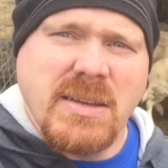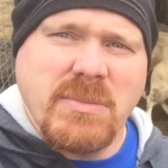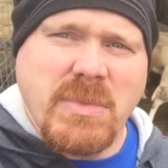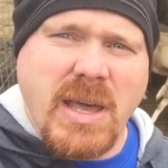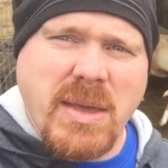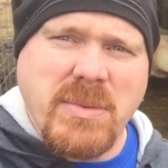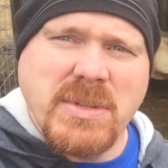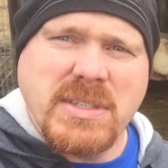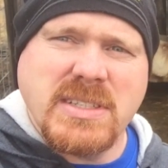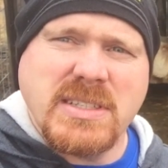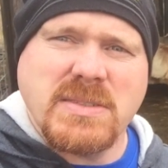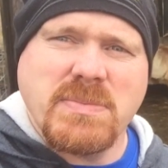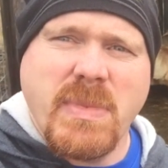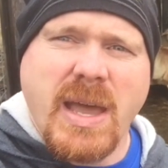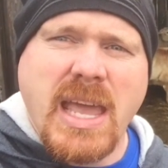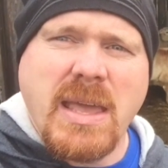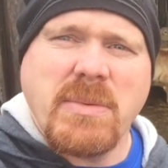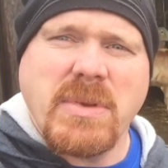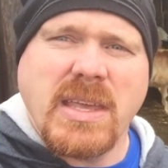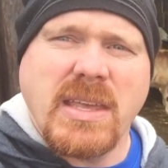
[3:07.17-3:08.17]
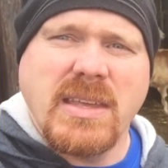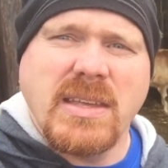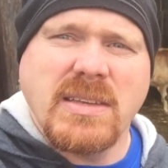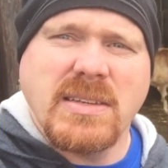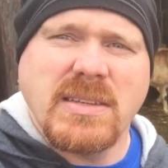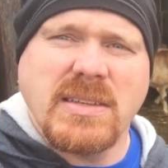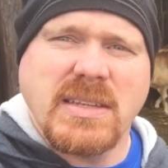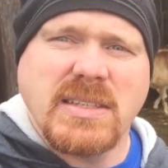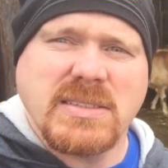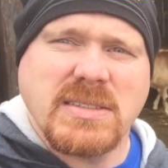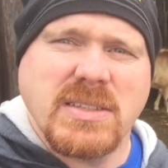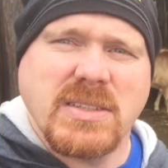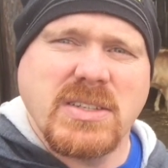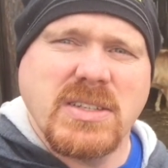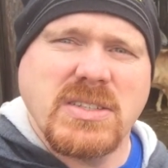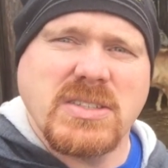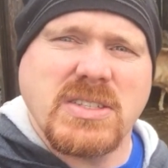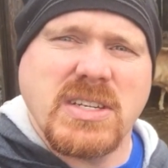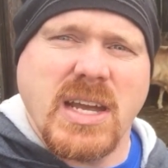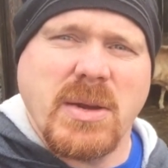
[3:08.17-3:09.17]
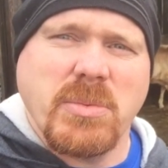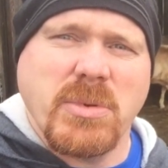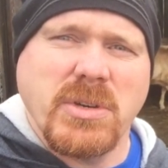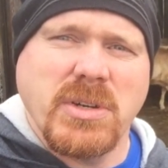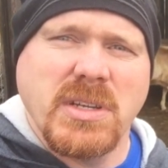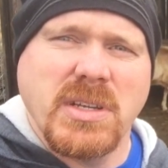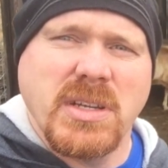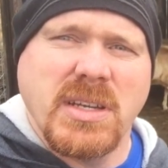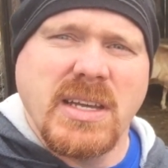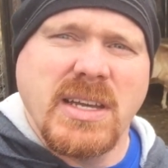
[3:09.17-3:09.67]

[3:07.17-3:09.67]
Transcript: Maybe, just maybe, it's the Good Shepherd